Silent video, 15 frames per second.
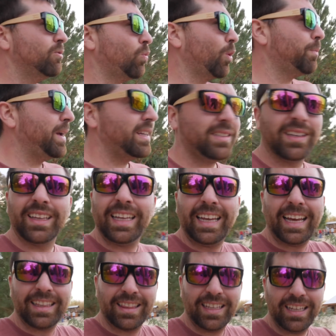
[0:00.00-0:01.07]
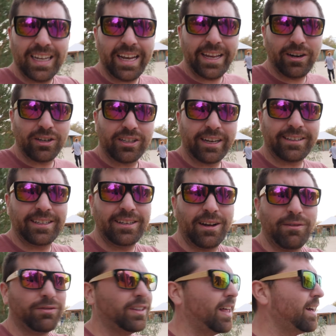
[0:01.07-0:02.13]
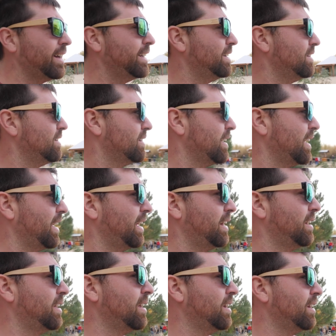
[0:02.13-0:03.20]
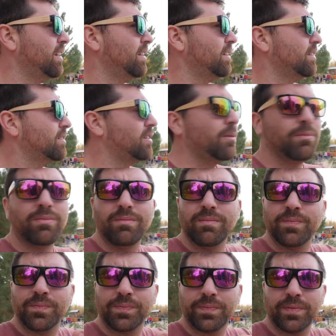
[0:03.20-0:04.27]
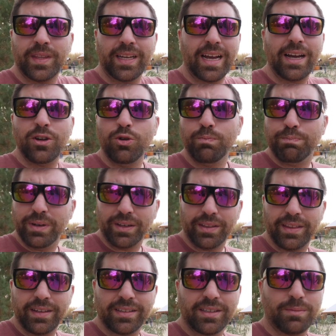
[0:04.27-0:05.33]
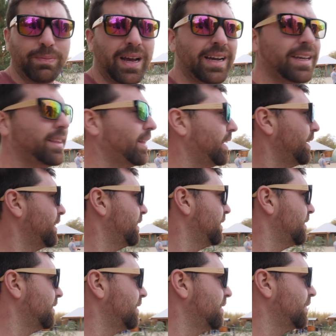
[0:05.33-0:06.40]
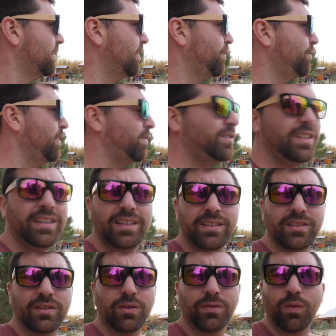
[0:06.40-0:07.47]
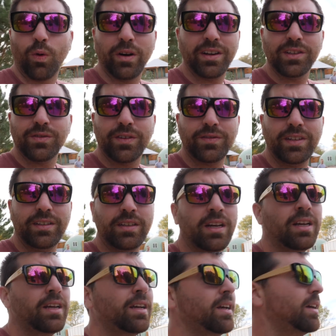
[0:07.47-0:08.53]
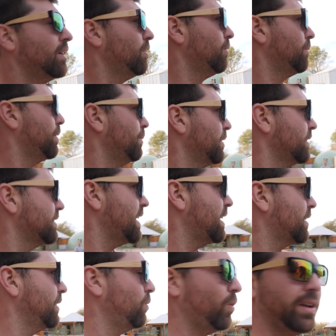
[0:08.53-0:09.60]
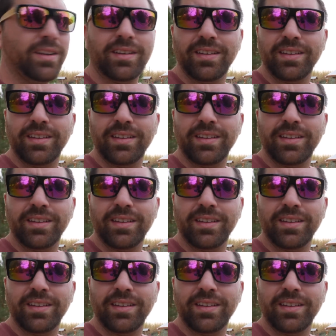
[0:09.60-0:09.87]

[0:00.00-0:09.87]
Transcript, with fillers: We're basically at the intersecting of lines and some the guy who built this back in like the 50s, 40s, 50s, don't remember exactly what